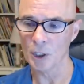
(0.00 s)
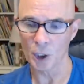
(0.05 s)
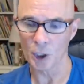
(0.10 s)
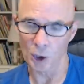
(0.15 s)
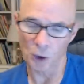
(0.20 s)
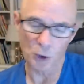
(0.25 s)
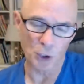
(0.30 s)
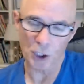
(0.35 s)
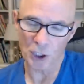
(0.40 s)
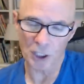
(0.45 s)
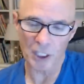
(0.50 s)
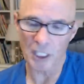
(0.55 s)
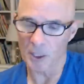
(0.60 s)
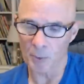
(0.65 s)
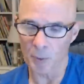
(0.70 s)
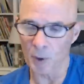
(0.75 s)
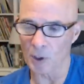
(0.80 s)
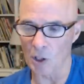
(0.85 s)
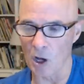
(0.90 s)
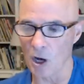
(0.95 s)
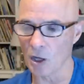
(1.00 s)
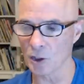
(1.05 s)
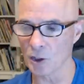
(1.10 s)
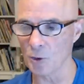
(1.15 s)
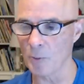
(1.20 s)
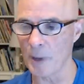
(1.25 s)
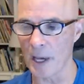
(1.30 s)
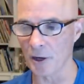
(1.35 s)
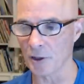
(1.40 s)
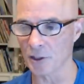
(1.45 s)
You just need to put long
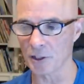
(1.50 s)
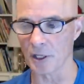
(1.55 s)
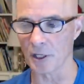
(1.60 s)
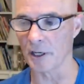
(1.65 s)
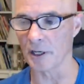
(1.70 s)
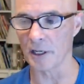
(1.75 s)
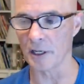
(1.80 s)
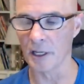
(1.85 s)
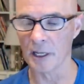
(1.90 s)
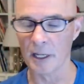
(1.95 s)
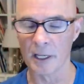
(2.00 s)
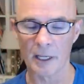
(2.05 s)
tube headers on it.